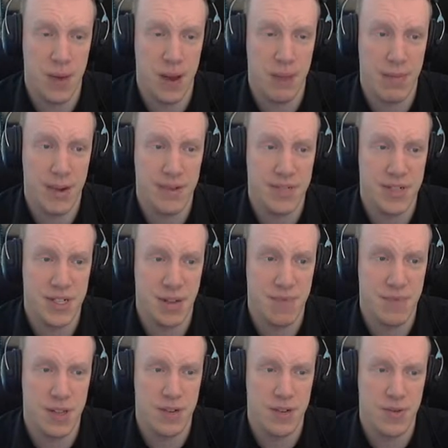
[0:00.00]
maybe I'll
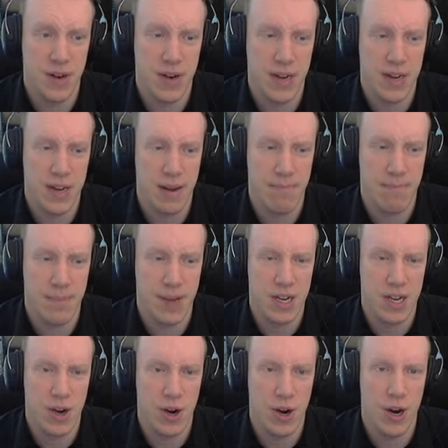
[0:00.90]
stop the training a
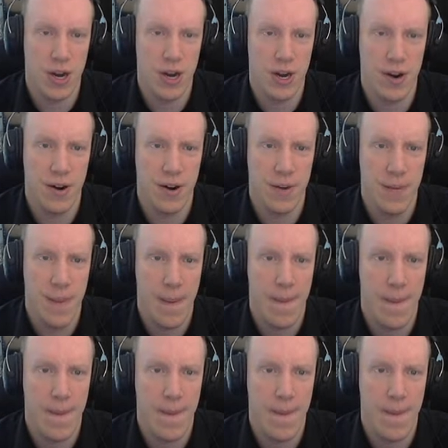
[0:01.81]
bit earlier.